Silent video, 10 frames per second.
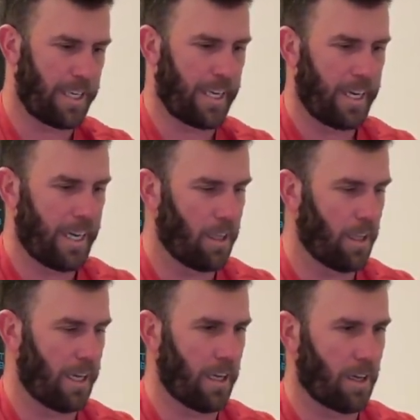
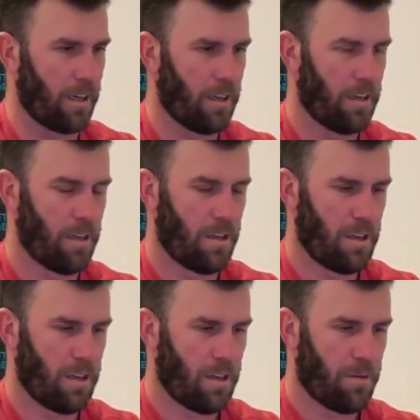killing
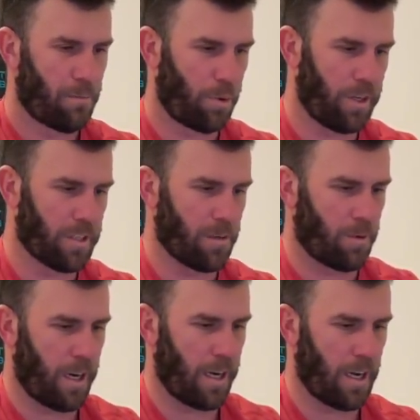Prizm
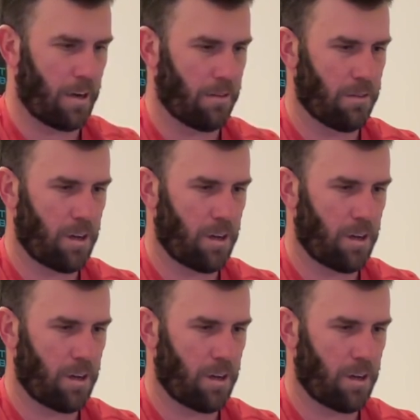right now.